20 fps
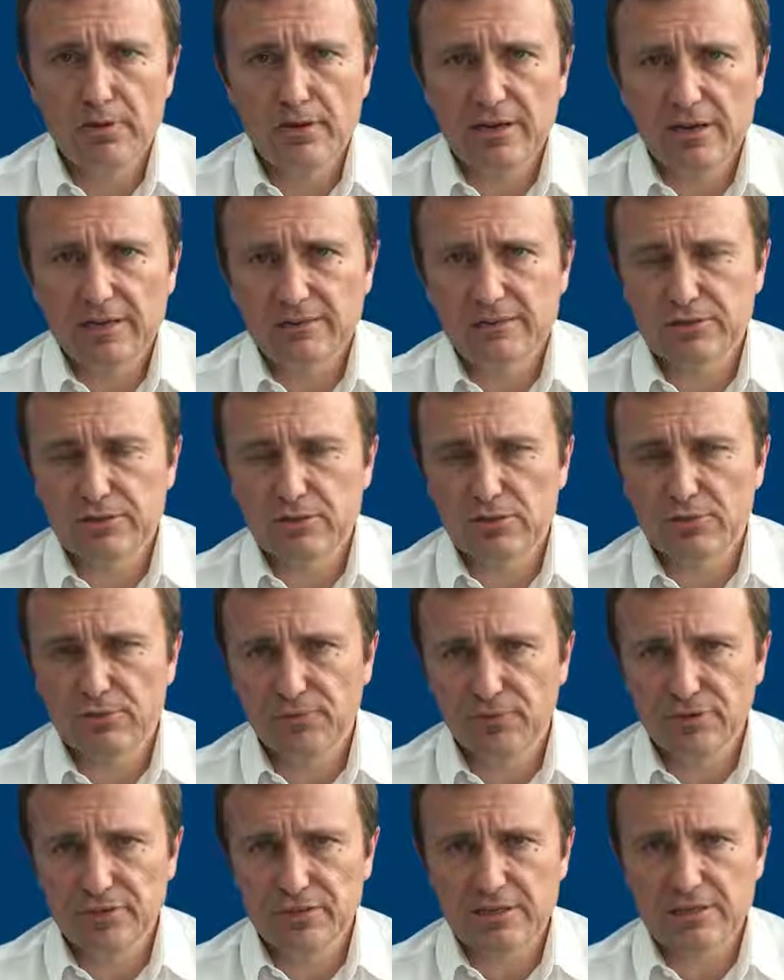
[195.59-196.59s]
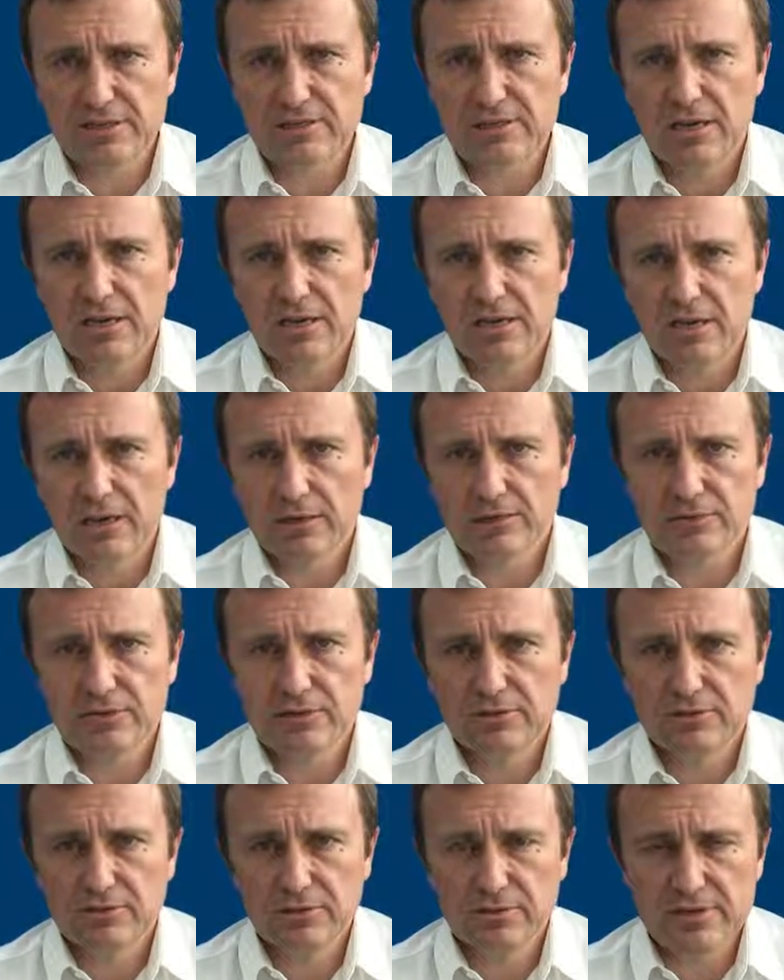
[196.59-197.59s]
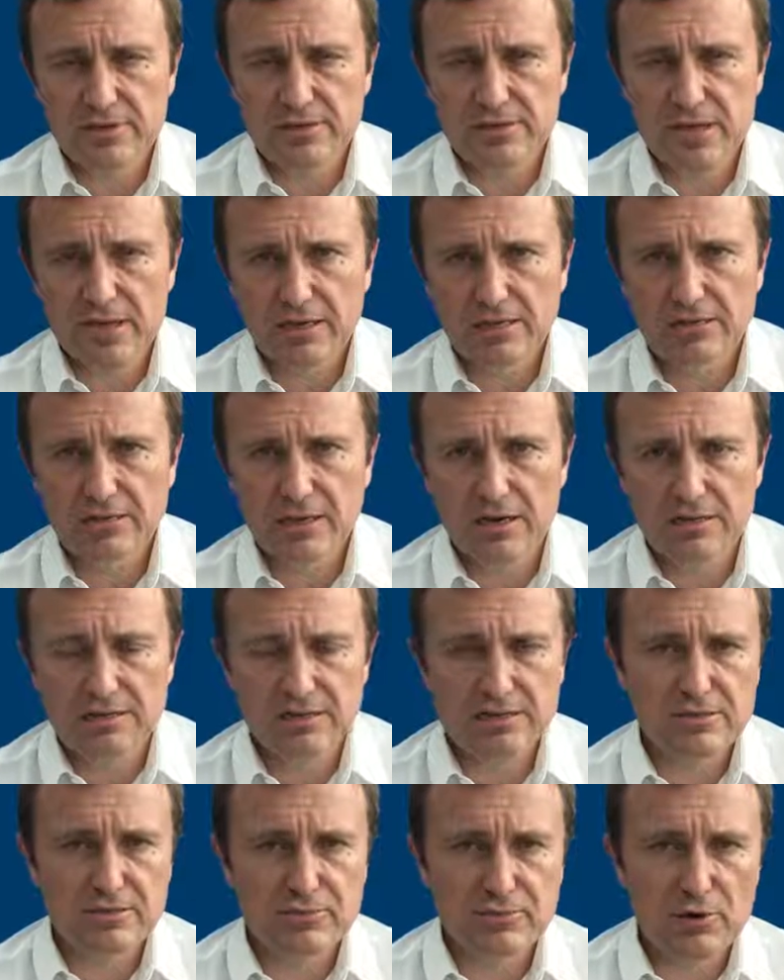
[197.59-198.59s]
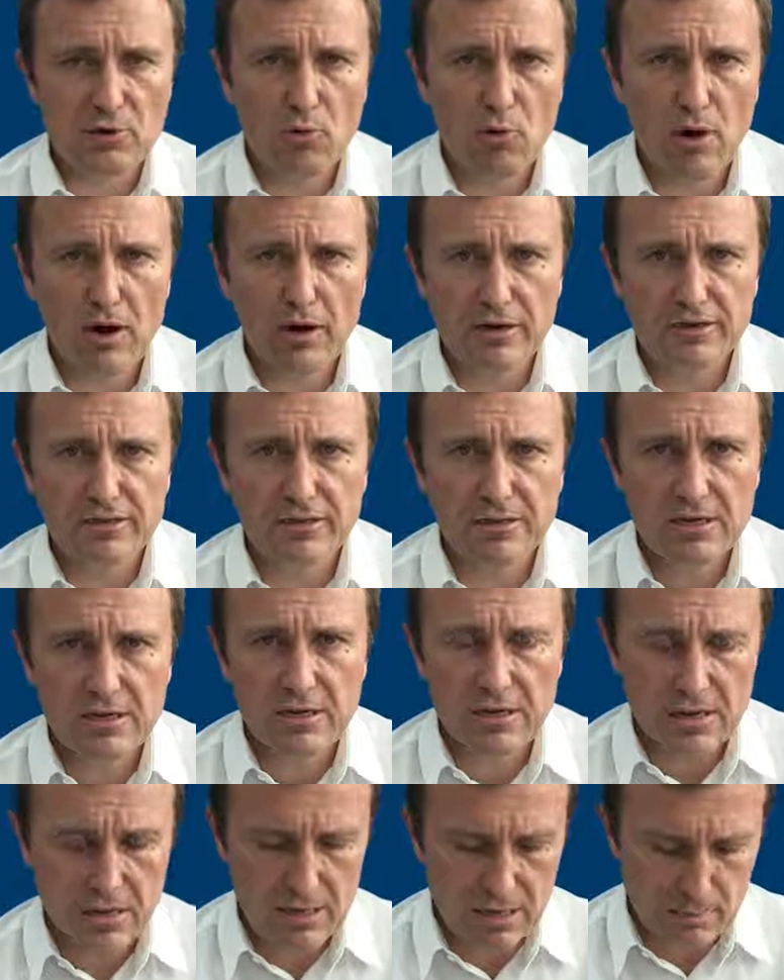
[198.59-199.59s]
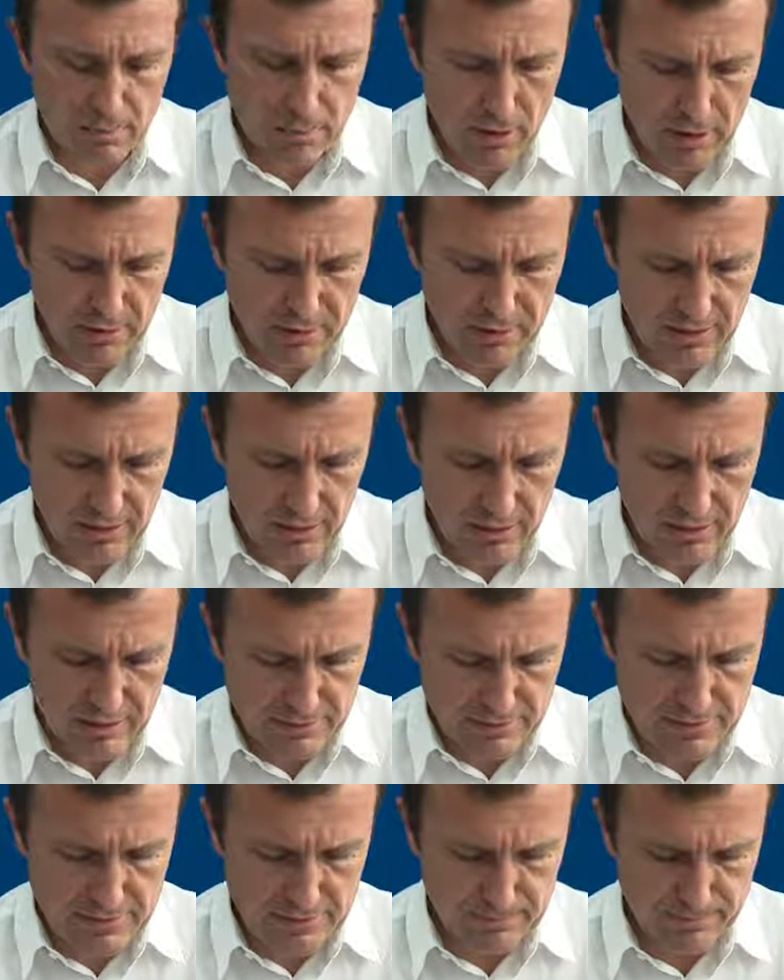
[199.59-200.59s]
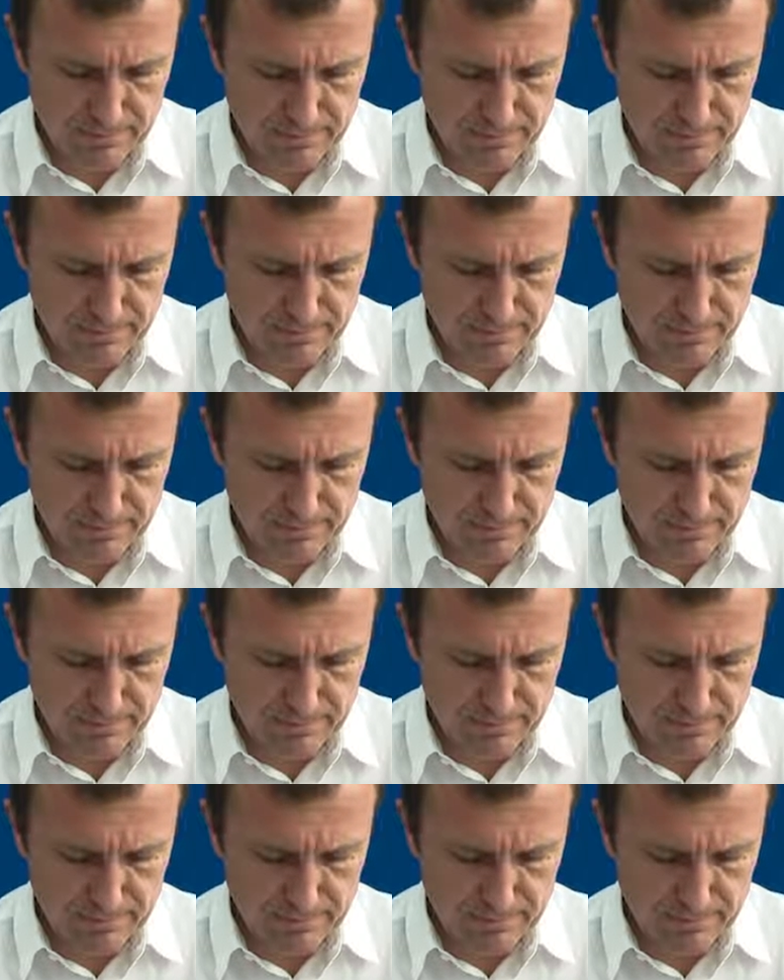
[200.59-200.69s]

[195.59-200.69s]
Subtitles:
electrical fittings cut to the exact sizes required by the client.